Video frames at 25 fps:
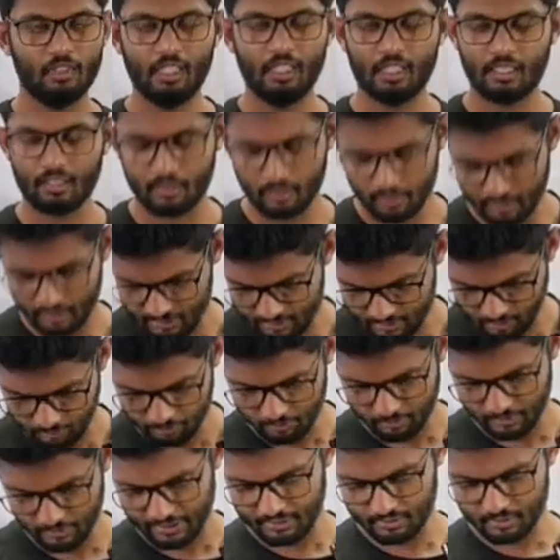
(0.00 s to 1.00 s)
There are, in
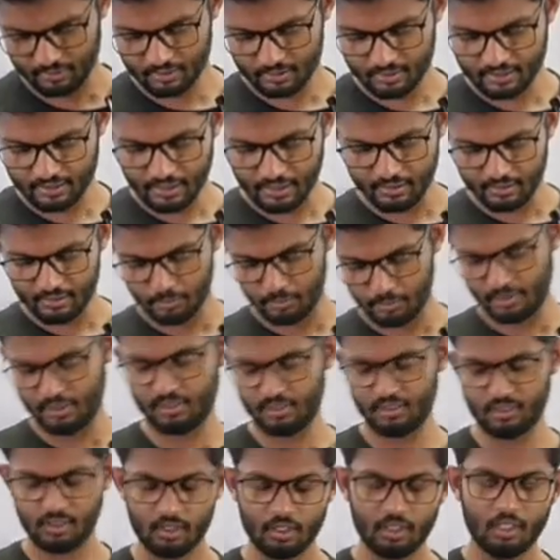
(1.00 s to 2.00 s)
some cases, there is a
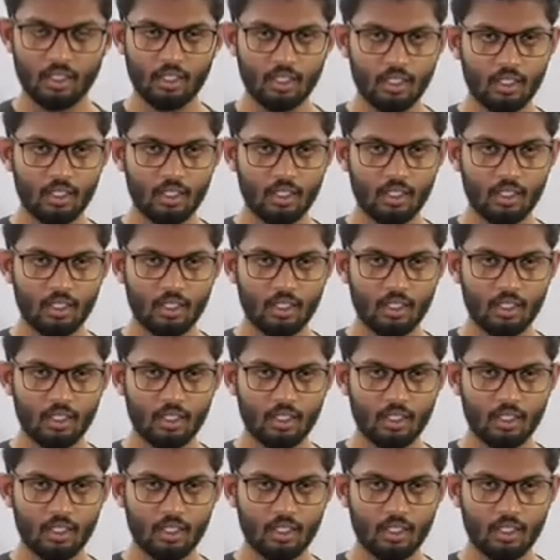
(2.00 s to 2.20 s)
person